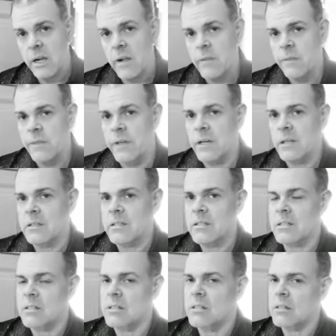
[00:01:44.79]
and
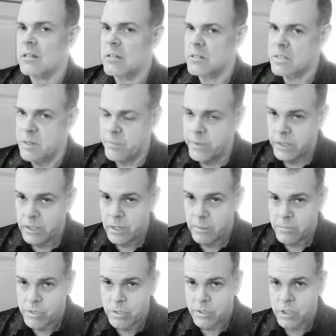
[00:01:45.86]
that's something that
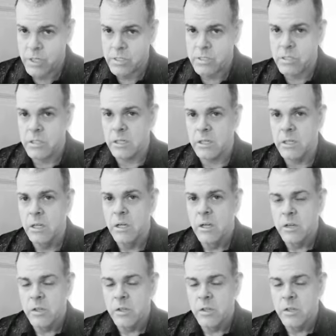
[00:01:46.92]
I'm suggesting